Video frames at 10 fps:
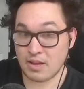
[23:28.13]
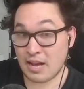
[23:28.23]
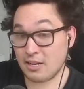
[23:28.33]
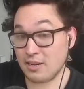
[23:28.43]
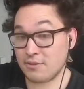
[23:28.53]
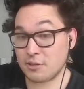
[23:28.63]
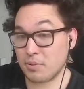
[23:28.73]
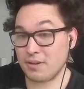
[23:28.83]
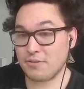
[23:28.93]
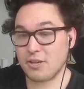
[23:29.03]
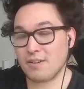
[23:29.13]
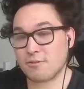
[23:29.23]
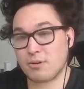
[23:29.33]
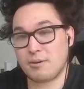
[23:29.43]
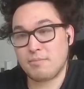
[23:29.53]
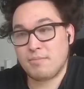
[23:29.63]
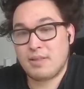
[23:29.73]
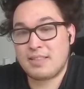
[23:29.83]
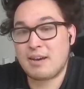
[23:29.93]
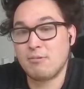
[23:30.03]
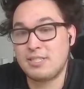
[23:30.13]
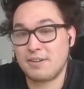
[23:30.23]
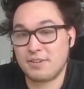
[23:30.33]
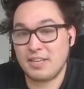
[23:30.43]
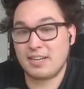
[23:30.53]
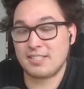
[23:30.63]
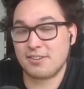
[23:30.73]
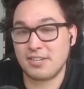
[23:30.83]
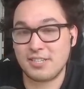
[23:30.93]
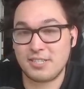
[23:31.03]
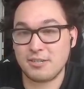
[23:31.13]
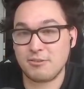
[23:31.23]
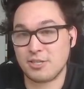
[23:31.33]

I could have just played for the Overwhelm. Like, that was definitely a consideration, too.